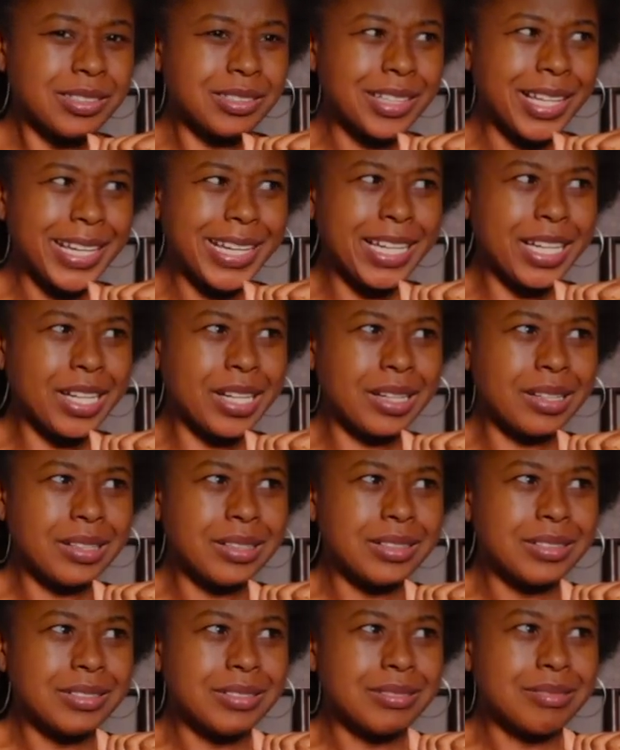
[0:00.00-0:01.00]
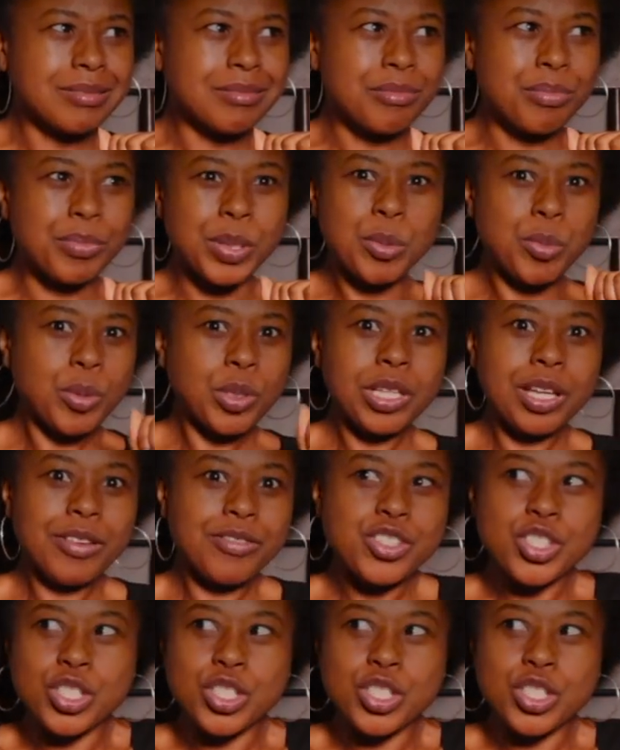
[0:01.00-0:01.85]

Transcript: Like, people love